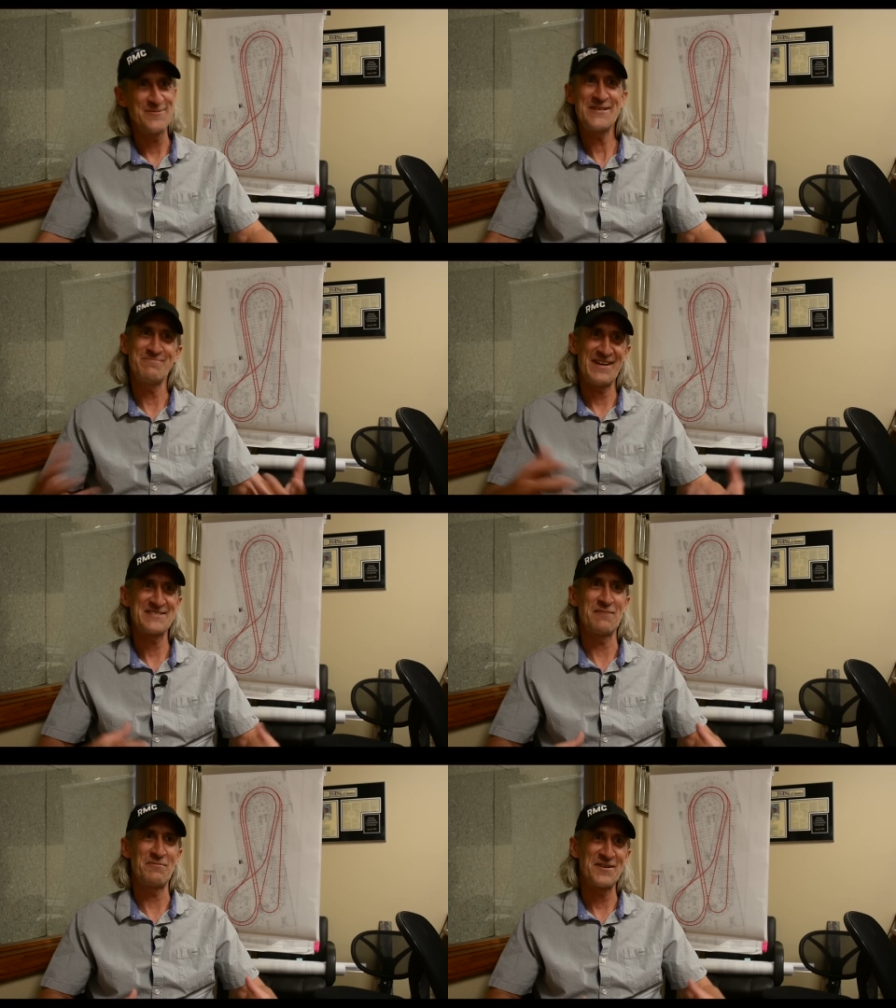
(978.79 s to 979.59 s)
We can
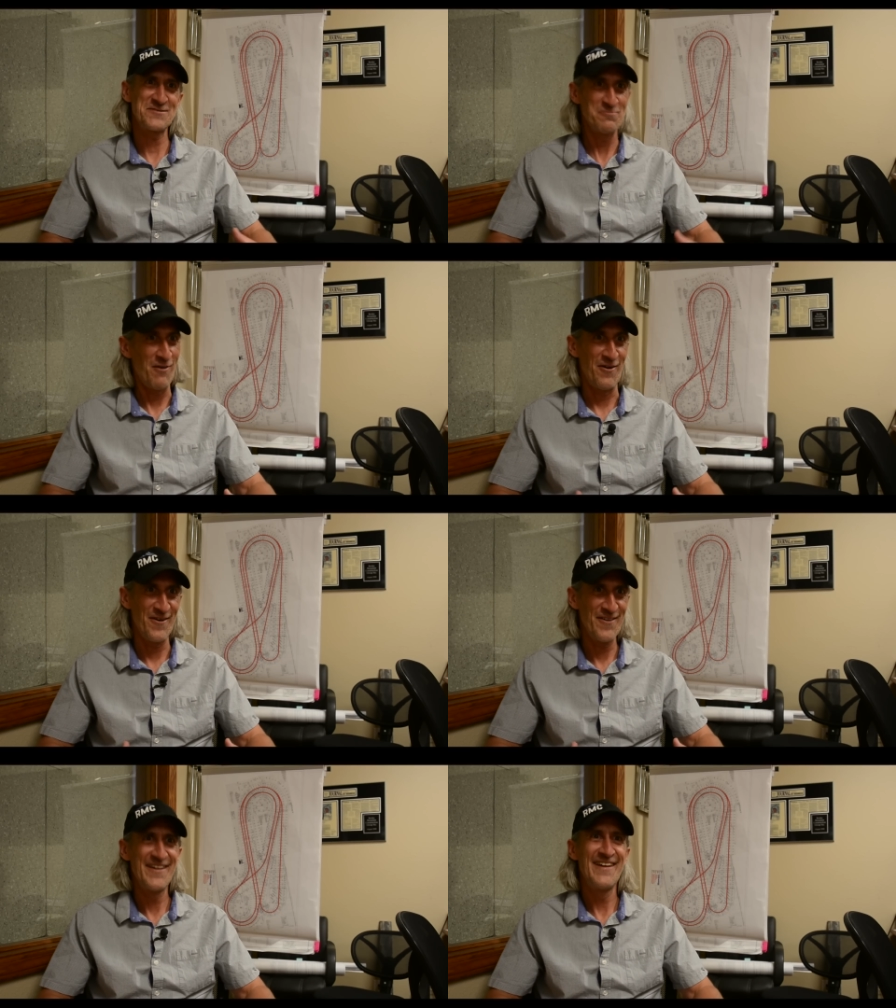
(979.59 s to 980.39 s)
make something
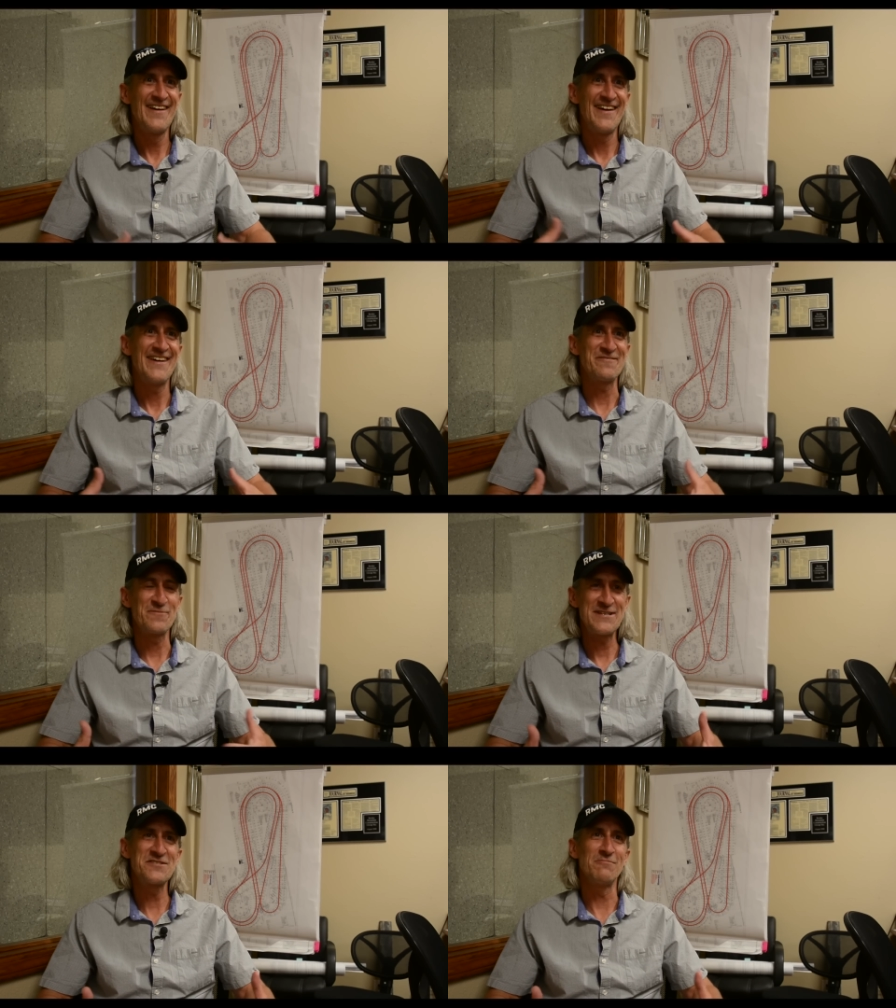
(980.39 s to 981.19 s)
small
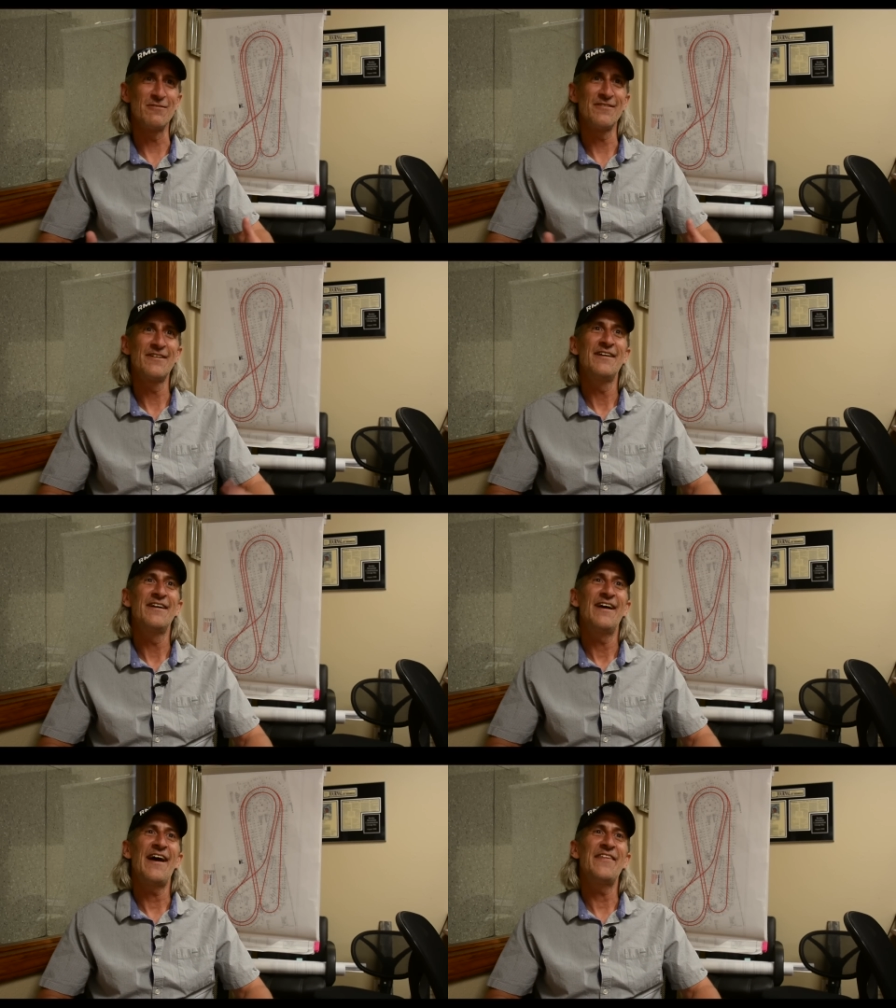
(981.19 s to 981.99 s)
and reasonable
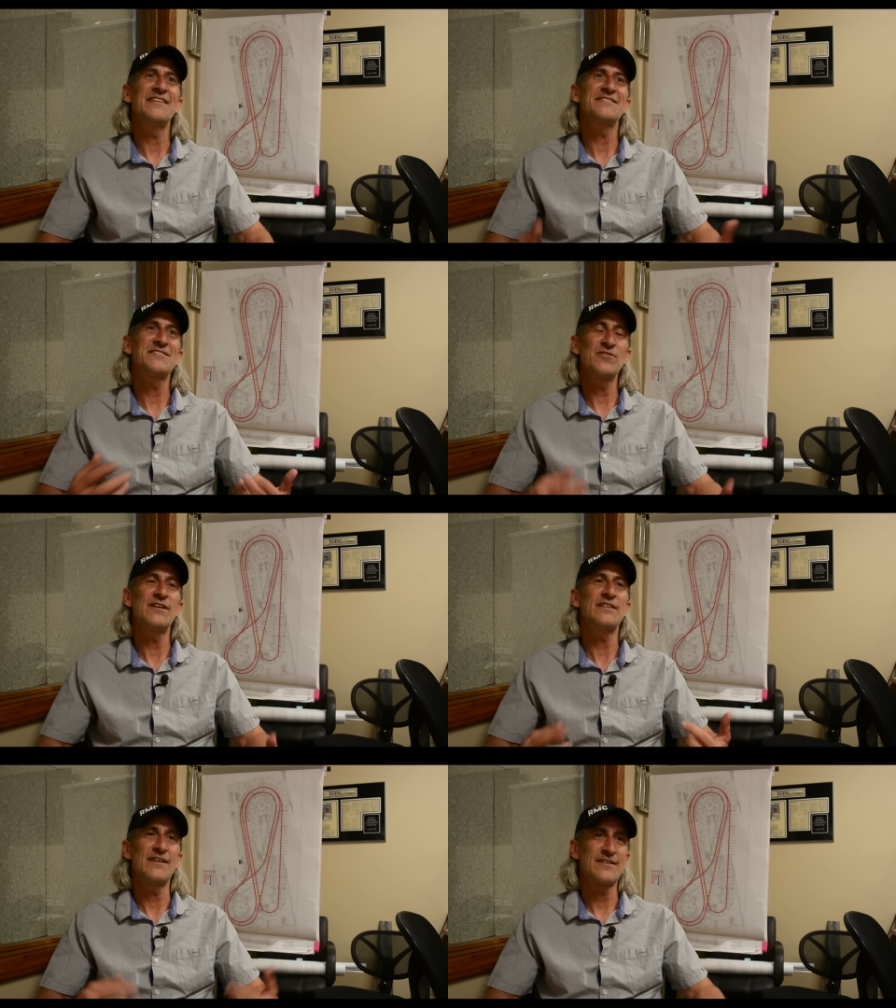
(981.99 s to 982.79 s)
and then still
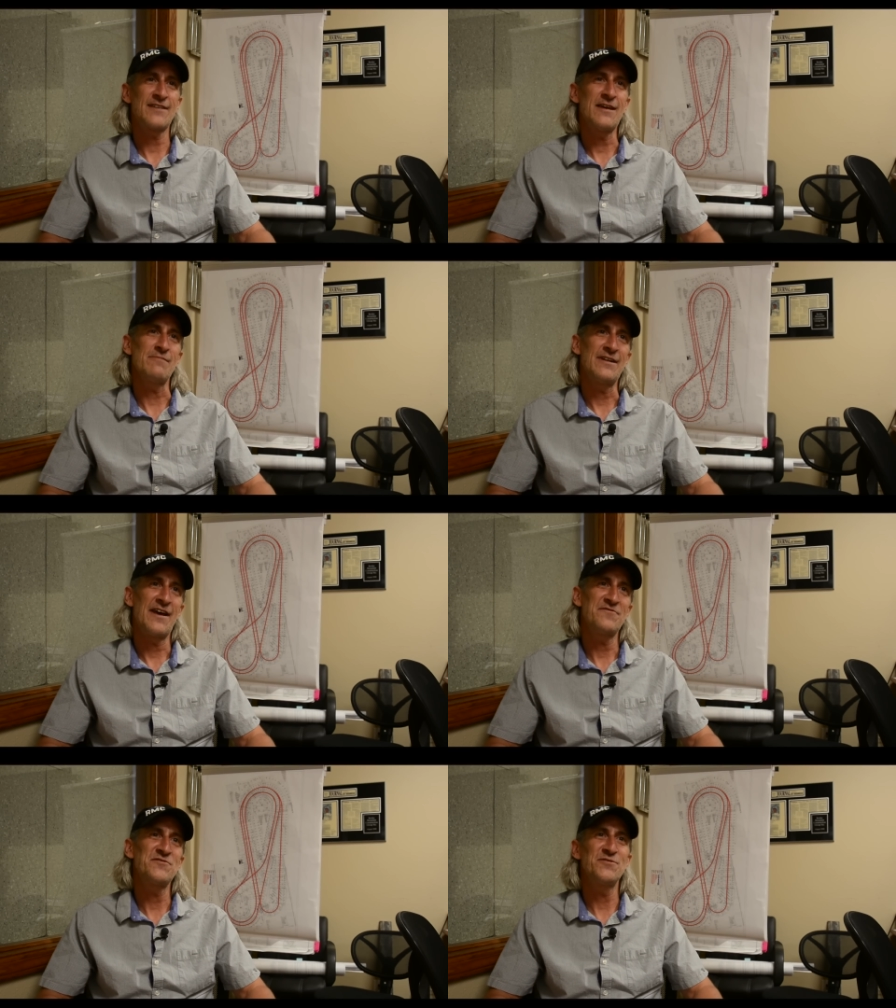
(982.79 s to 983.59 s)
get the excitement
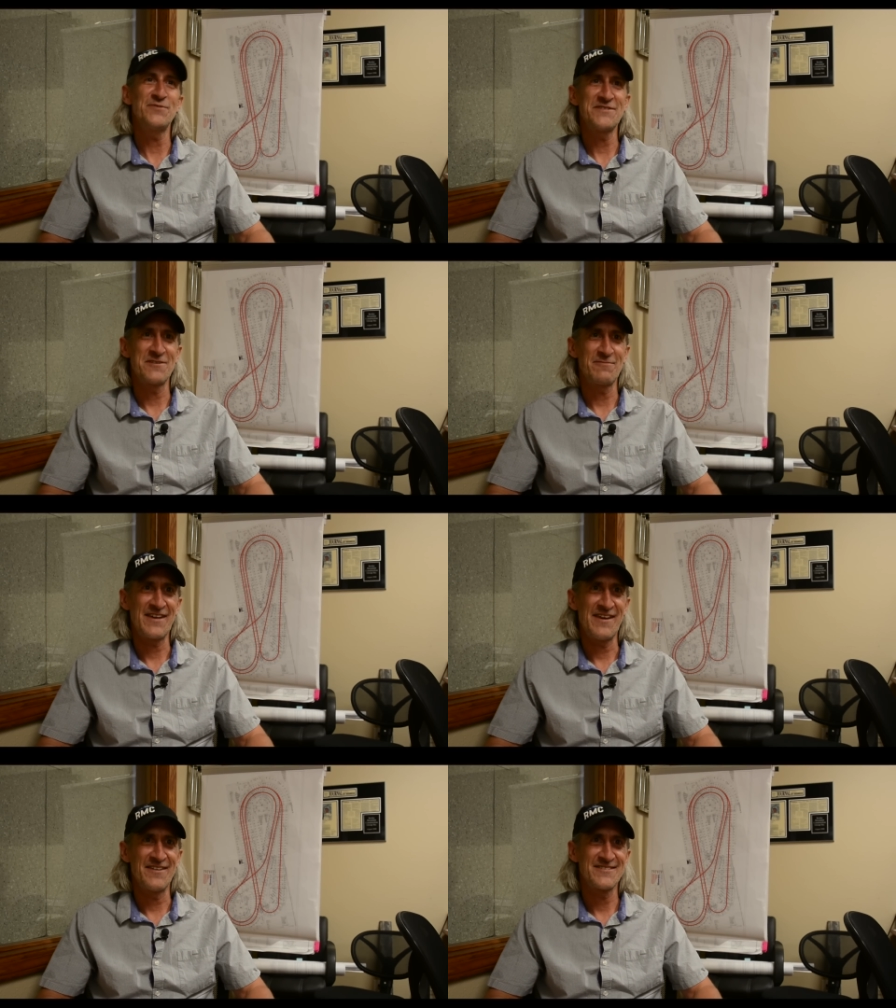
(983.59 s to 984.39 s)
out of doing
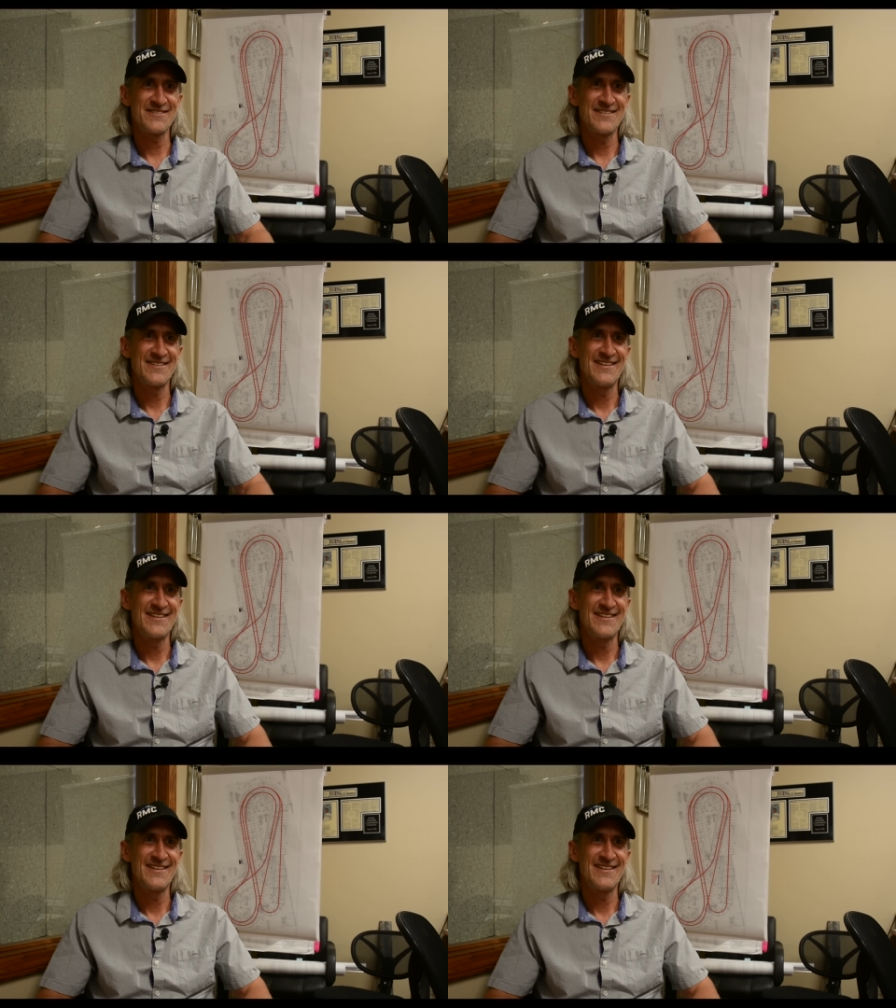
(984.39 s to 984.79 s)
something else.